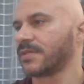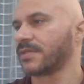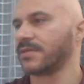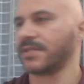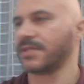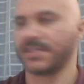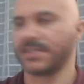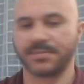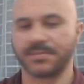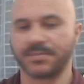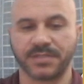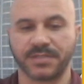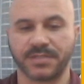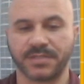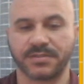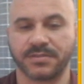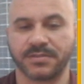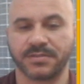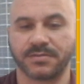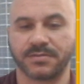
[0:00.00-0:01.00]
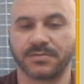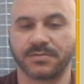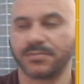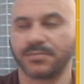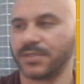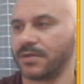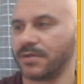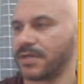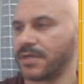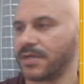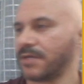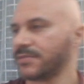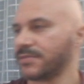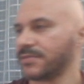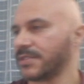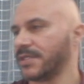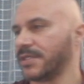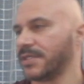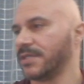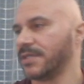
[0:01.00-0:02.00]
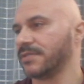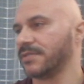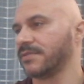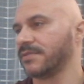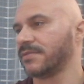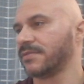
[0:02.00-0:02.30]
Let's max it to be account again.